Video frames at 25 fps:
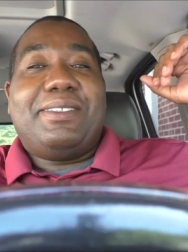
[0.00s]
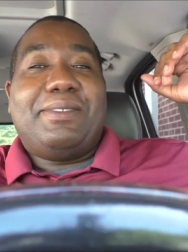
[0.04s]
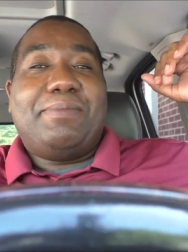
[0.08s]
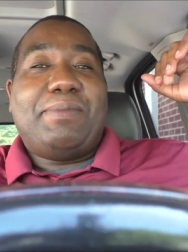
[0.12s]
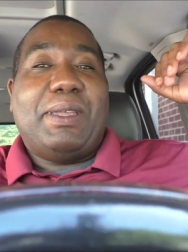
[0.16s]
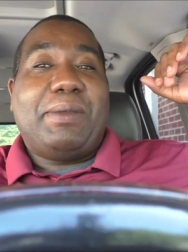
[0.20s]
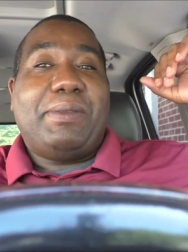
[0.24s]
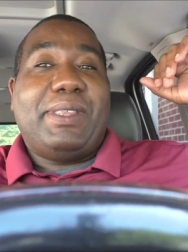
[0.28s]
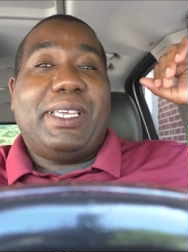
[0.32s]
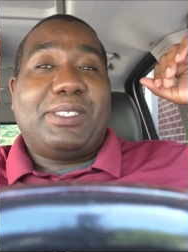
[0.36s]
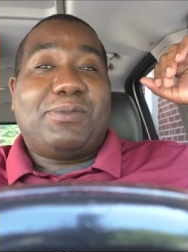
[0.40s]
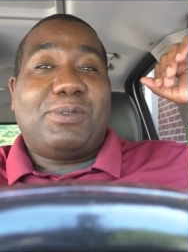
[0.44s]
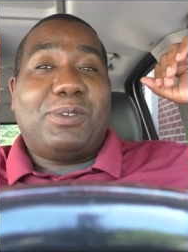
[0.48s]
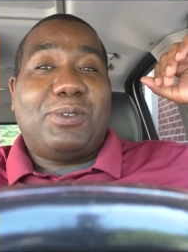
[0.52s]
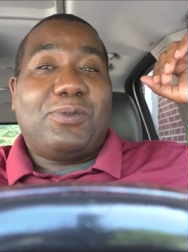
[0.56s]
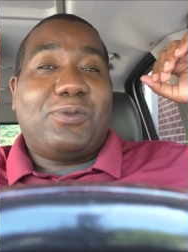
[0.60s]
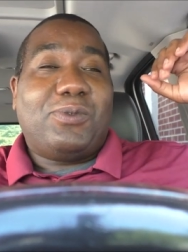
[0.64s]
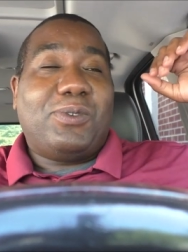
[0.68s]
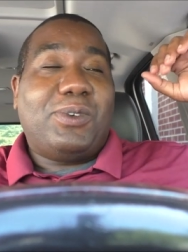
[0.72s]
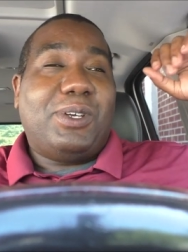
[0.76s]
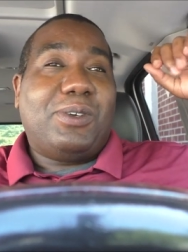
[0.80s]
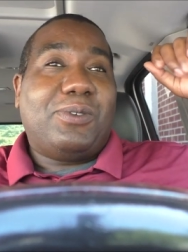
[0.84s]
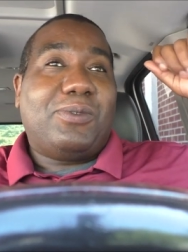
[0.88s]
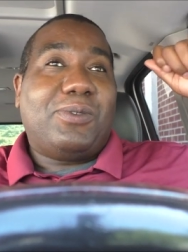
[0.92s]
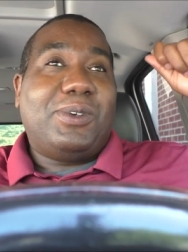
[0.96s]
Maybe that's what uh,
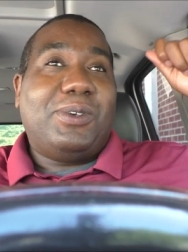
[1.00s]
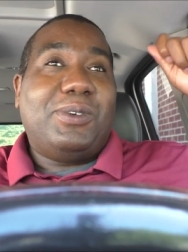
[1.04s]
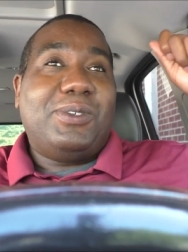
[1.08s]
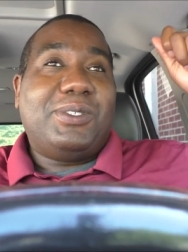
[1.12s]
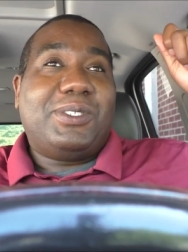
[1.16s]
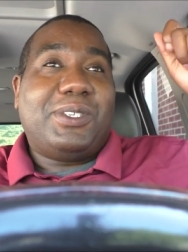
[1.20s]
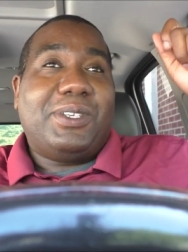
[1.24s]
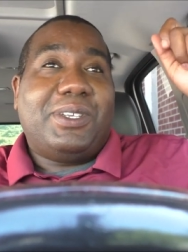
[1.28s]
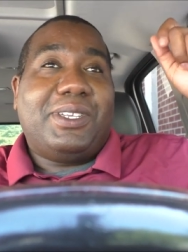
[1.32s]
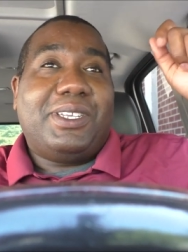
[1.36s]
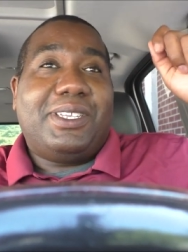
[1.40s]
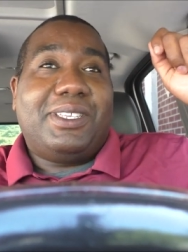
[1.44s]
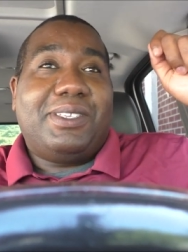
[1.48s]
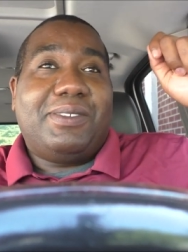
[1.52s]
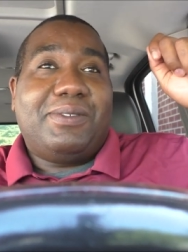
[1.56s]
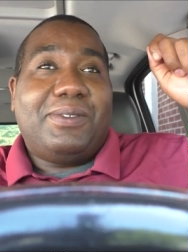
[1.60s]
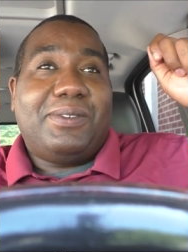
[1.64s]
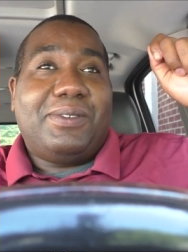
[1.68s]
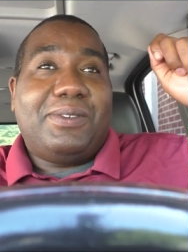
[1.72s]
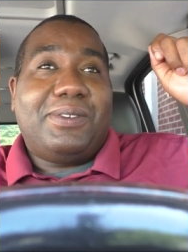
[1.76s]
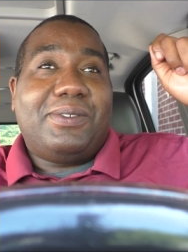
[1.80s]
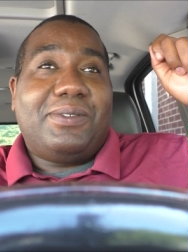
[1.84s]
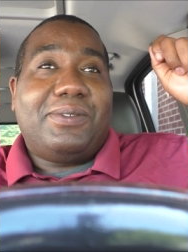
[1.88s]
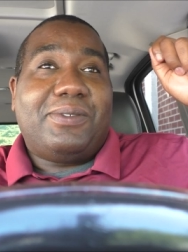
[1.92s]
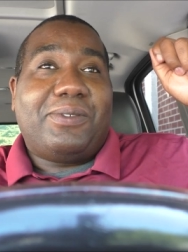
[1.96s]
Rosa
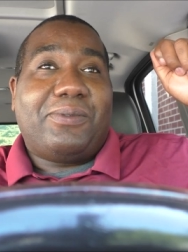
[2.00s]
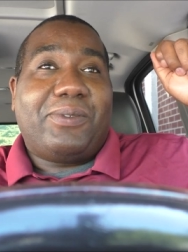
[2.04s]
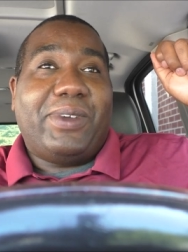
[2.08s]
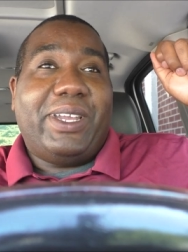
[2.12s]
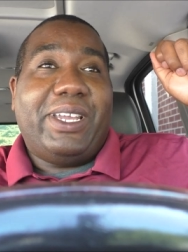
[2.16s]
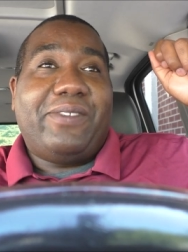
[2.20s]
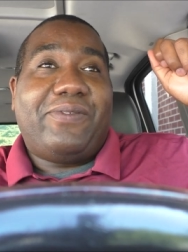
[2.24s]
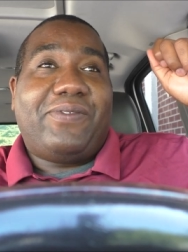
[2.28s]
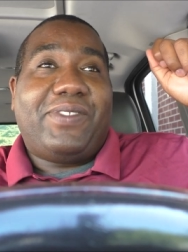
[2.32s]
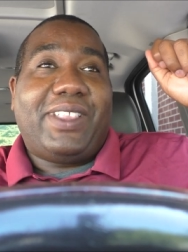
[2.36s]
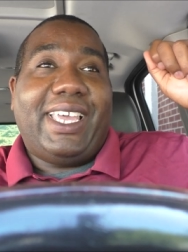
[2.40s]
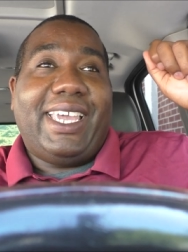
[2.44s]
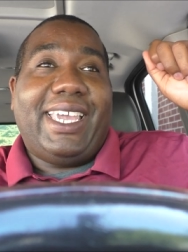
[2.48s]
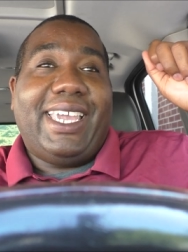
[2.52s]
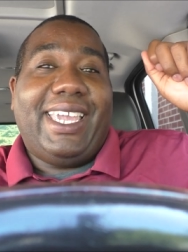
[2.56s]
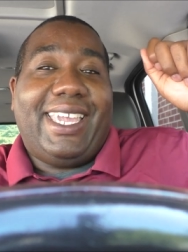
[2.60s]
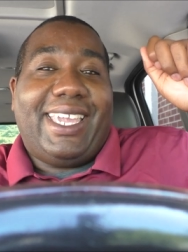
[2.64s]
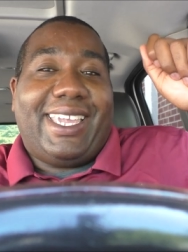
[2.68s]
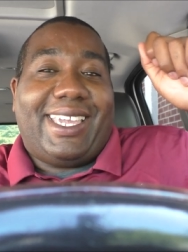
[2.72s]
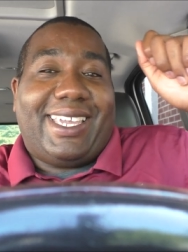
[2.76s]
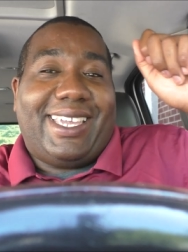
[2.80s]
uh, the red flag.